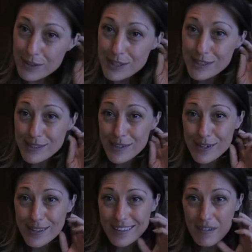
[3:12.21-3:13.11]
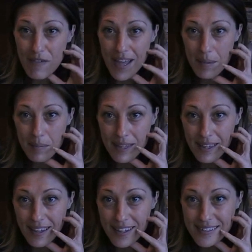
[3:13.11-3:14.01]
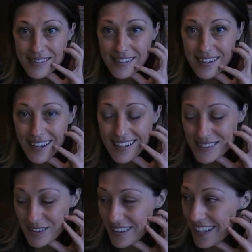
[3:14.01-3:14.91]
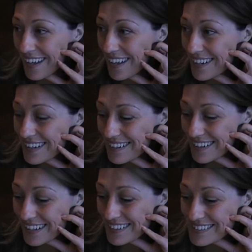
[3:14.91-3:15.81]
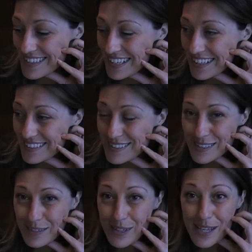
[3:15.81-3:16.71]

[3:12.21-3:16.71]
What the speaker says: You just know that the family has got their heart in it and is there to serve you.